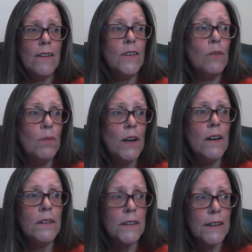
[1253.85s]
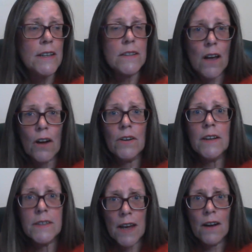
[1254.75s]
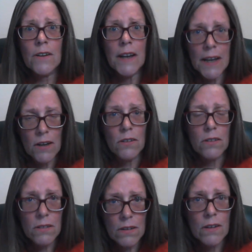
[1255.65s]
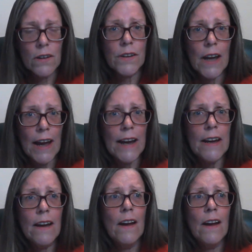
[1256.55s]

The world is going downhill, okay?